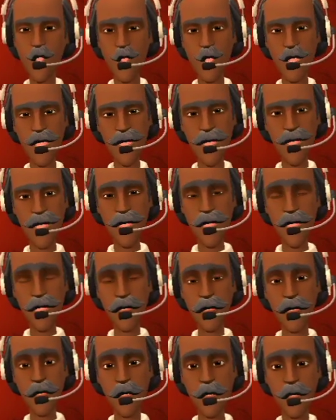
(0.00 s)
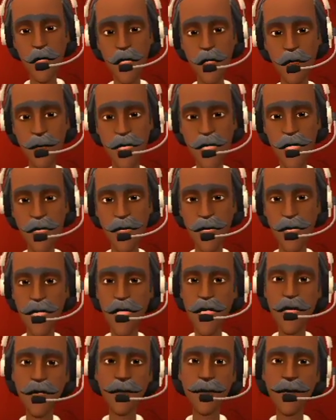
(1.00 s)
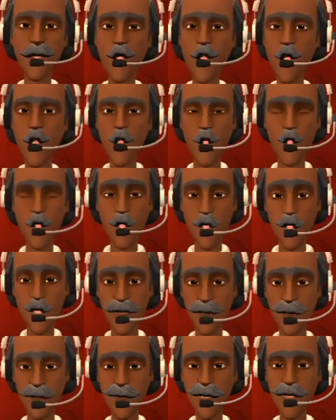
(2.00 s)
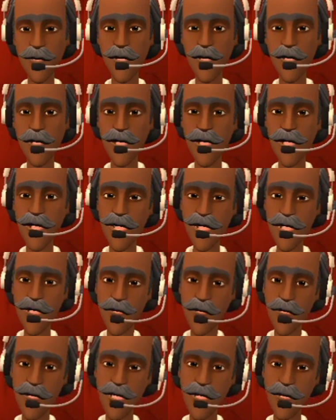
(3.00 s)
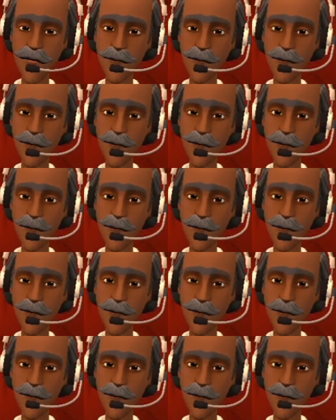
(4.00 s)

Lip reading: these assignments anymore. I left.